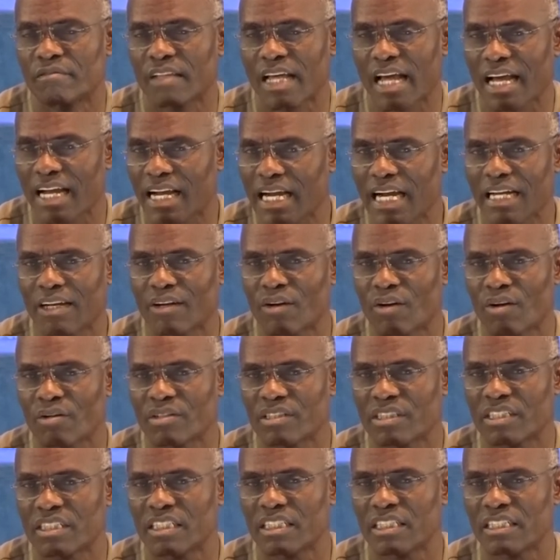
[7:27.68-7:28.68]
I
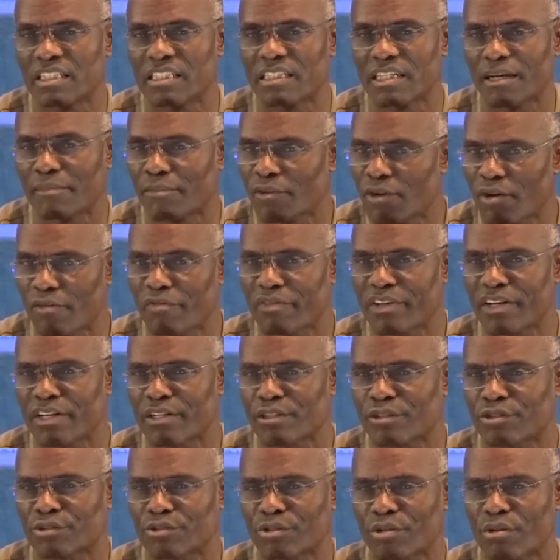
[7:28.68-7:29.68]
cannot dig. I'm not
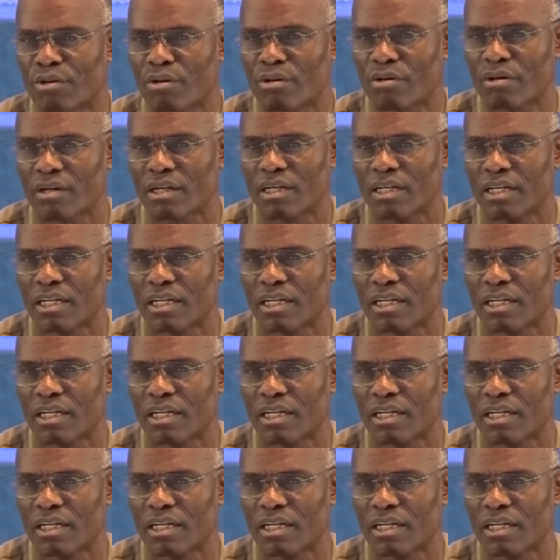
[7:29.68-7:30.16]
very strong.